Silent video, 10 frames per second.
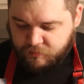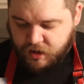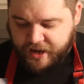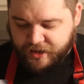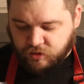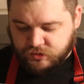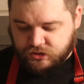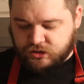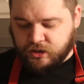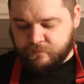
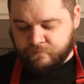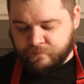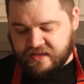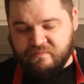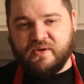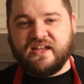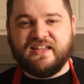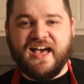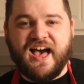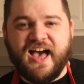Gaios, the
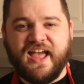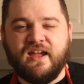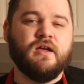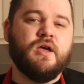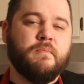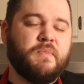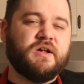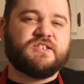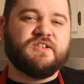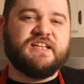big guy.
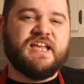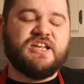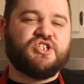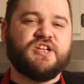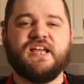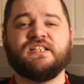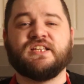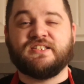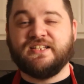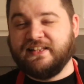Monster Negation is
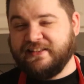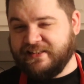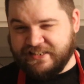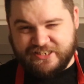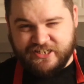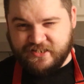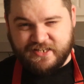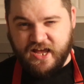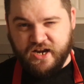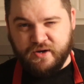a
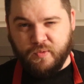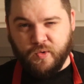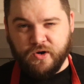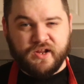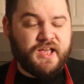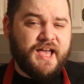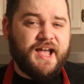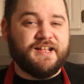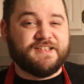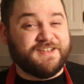delicious end board,
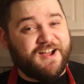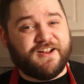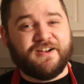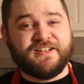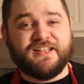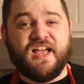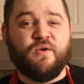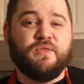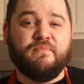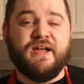and it's not hard to
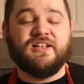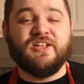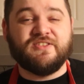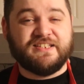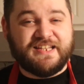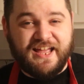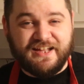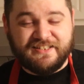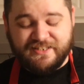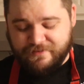get with Megalos and
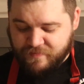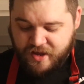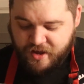Teus.